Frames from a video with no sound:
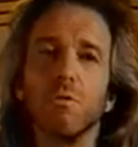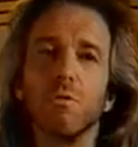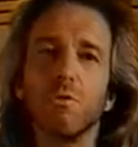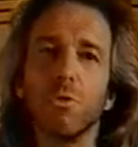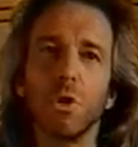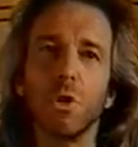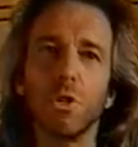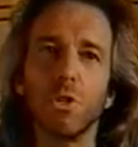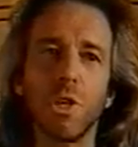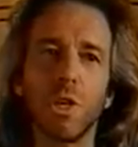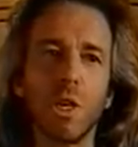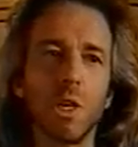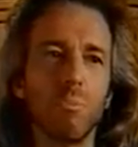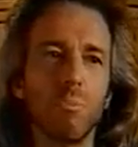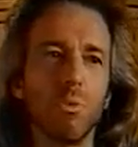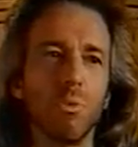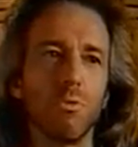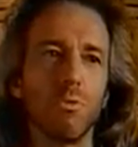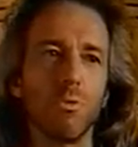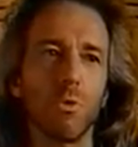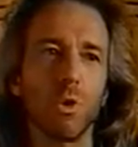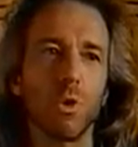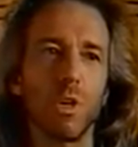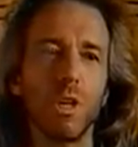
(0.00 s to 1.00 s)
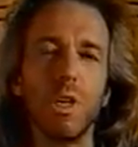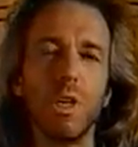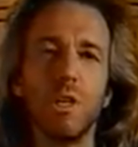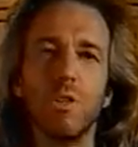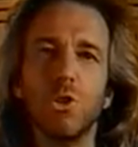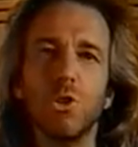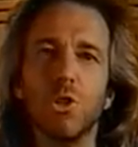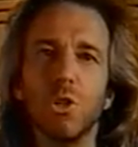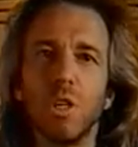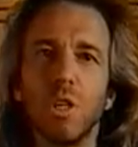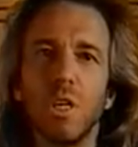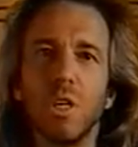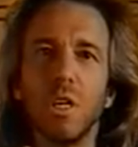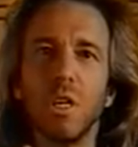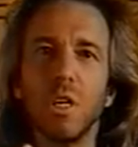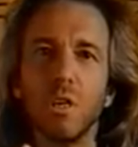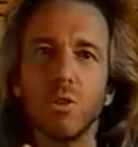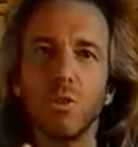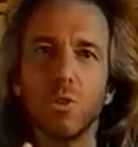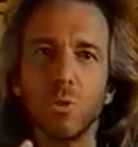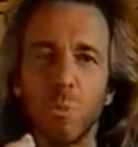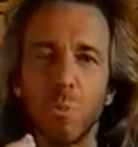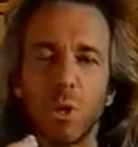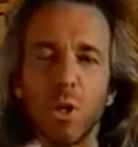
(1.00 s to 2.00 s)
For example, for each
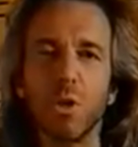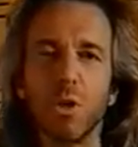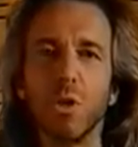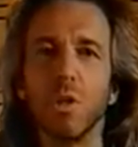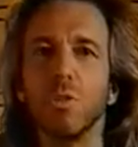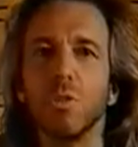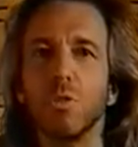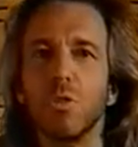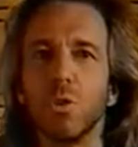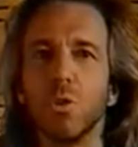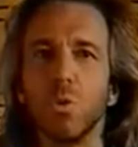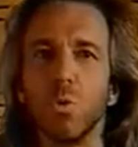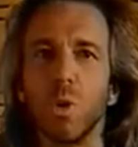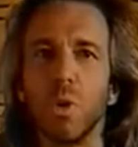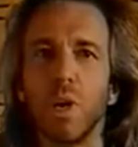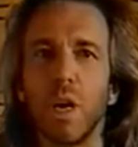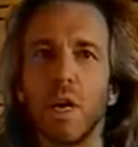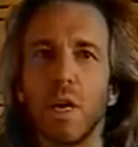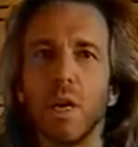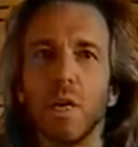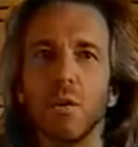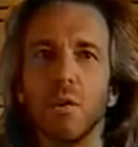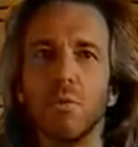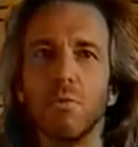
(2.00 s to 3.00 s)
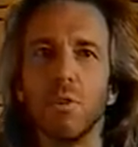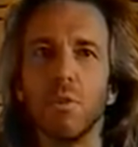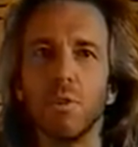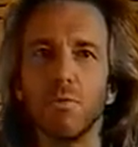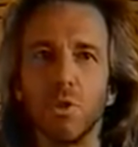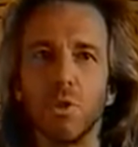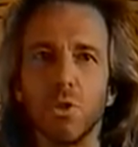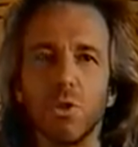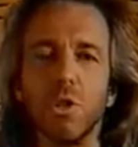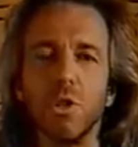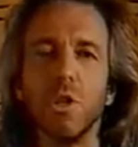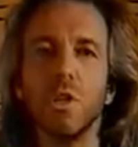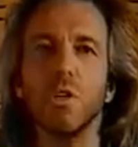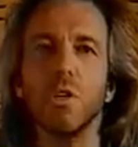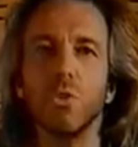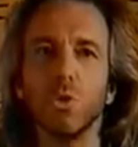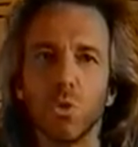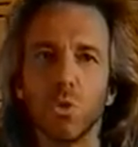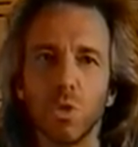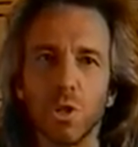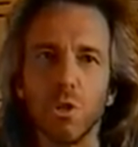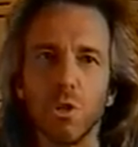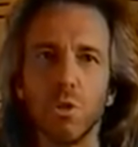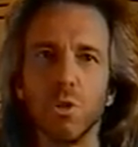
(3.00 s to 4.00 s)
experience that we have of disease
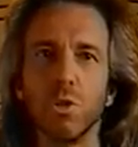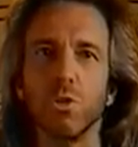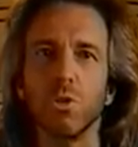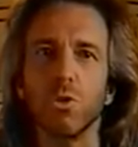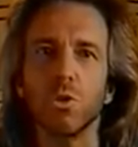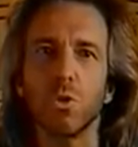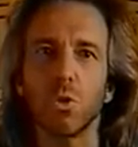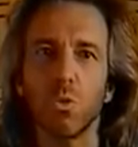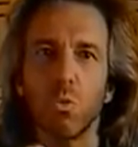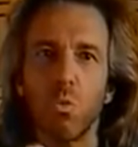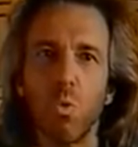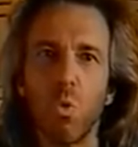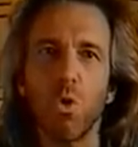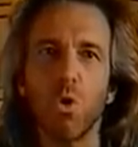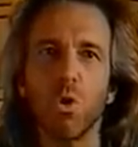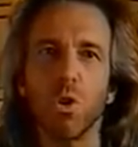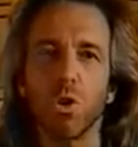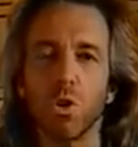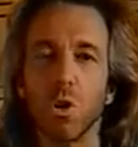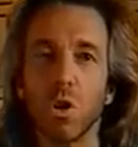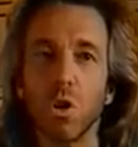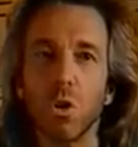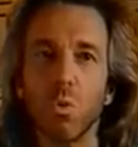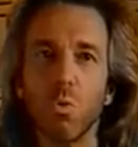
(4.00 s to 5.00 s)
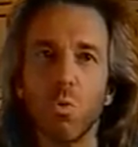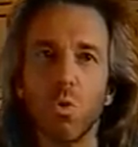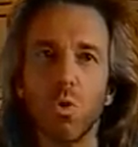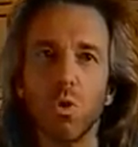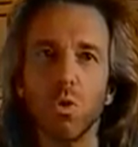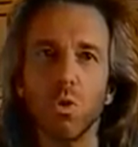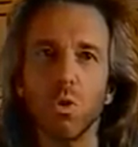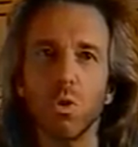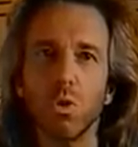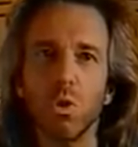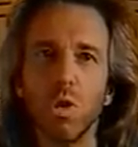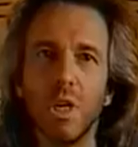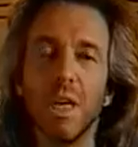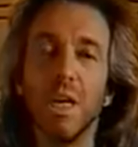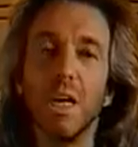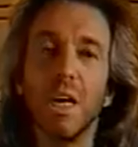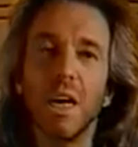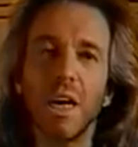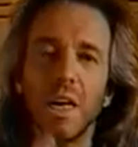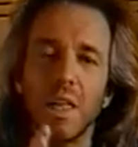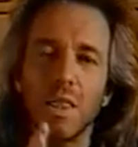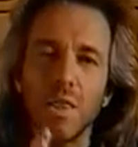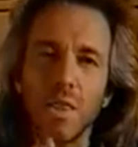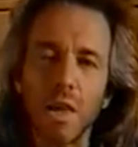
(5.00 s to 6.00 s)
or illness or war in our world,
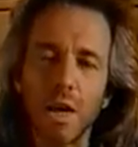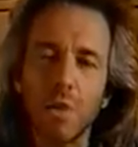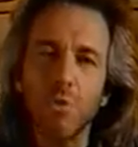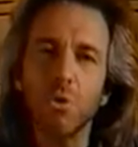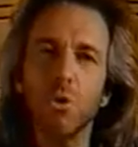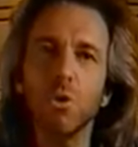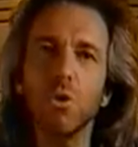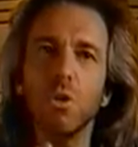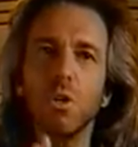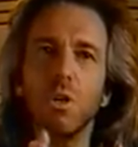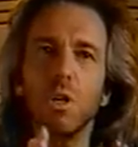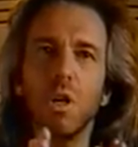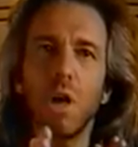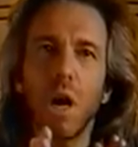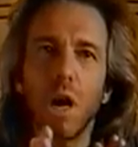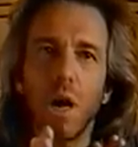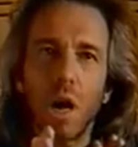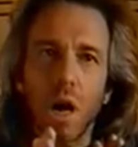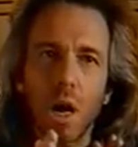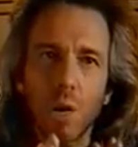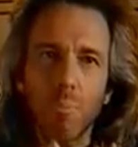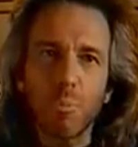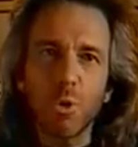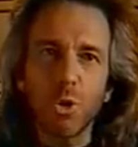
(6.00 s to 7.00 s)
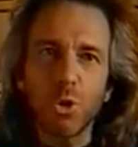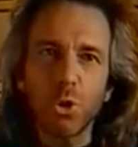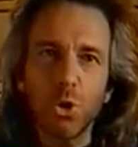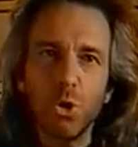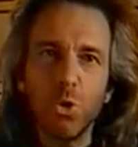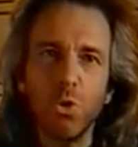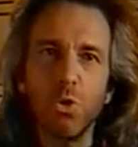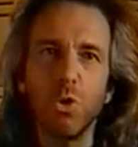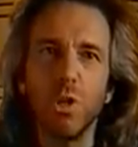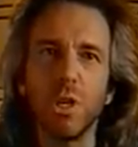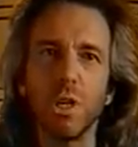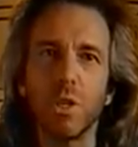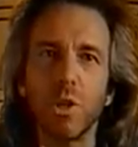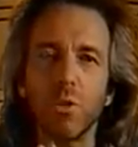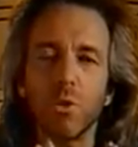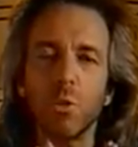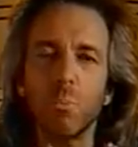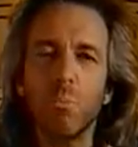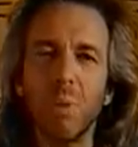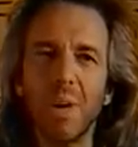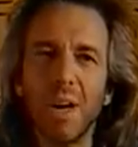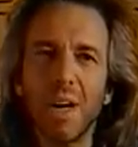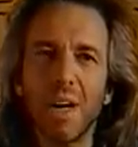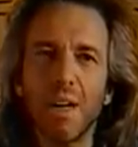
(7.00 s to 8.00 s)
another opportunity,
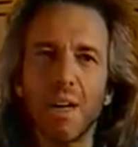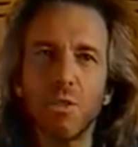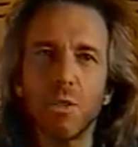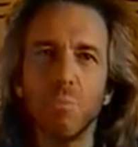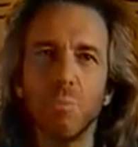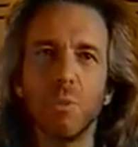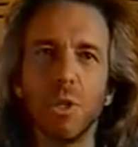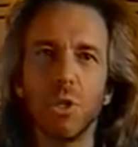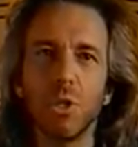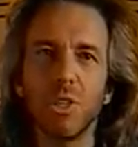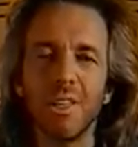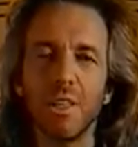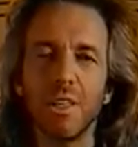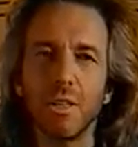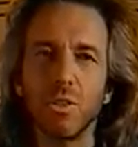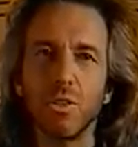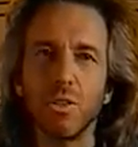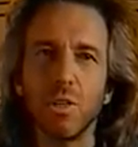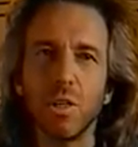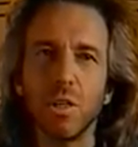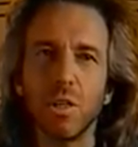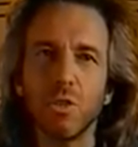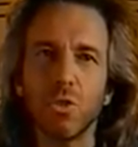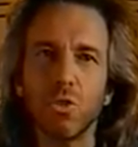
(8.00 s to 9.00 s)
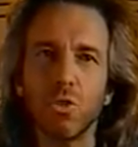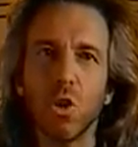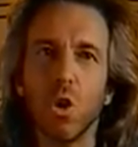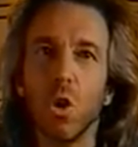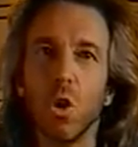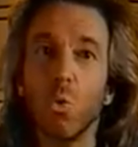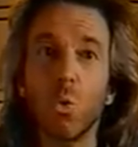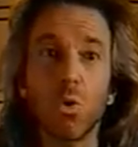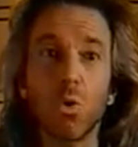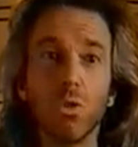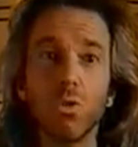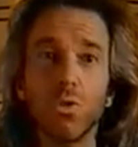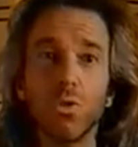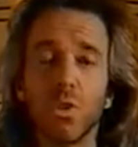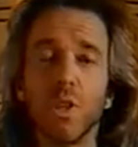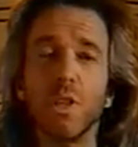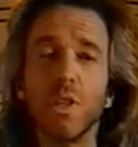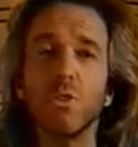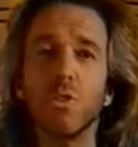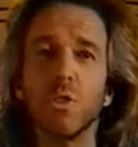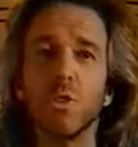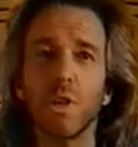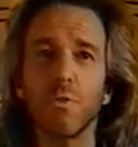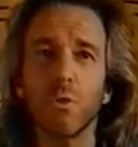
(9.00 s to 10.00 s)
another possibility exists where those
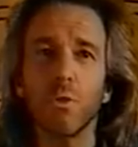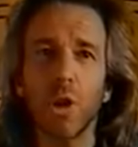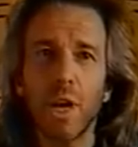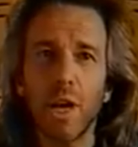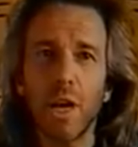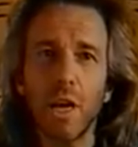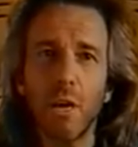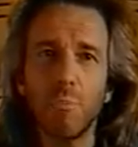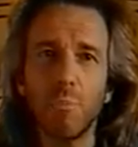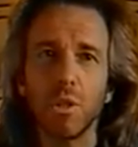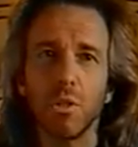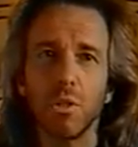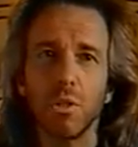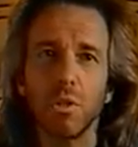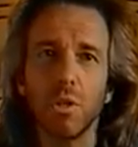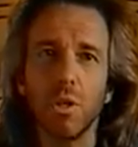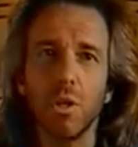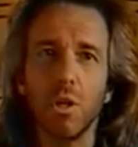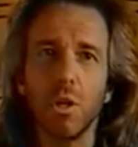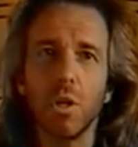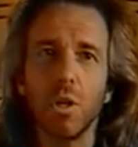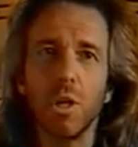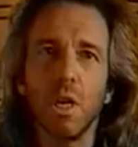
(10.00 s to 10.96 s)
things never happened.